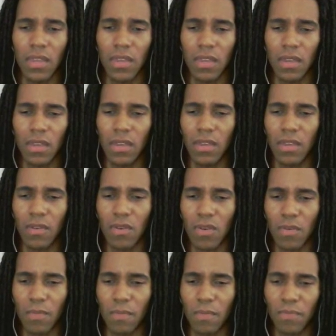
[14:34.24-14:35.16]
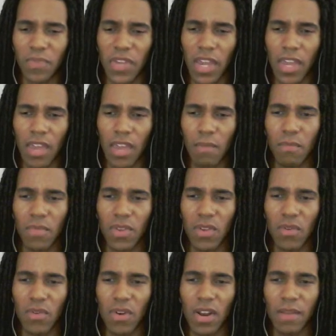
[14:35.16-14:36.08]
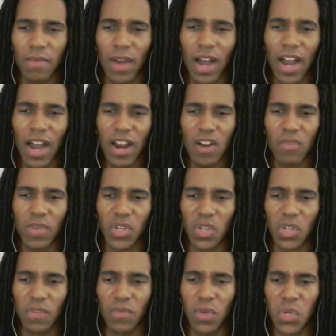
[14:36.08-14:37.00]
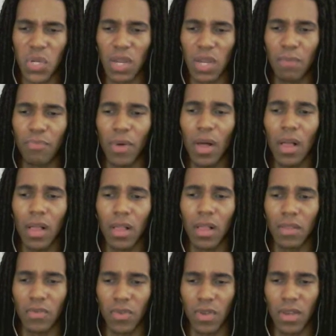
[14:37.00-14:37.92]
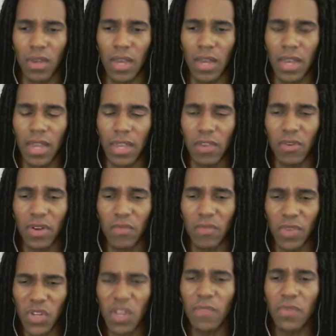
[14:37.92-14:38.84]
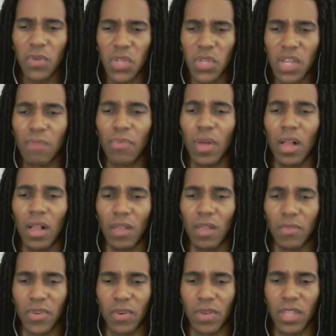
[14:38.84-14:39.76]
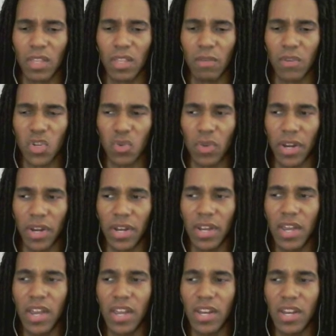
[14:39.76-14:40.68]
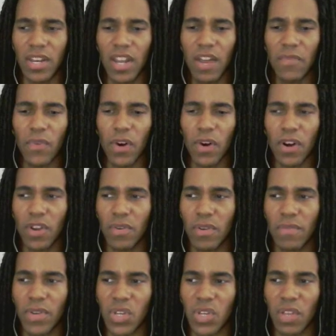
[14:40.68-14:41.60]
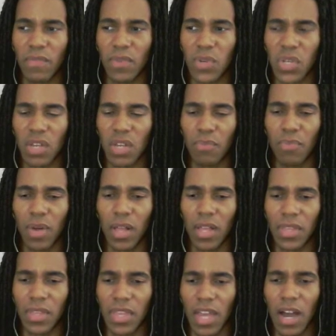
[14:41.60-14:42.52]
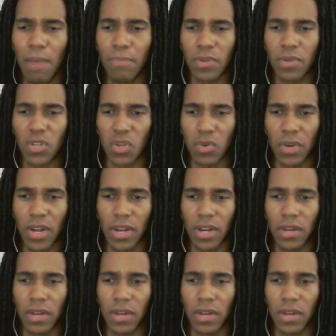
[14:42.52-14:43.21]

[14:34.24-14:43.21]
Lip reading: you're at higher risk of losing a ball. You're at risk of losing a ball when you're on the lower screen. Never are you at risk of losing a ball on the upper screen.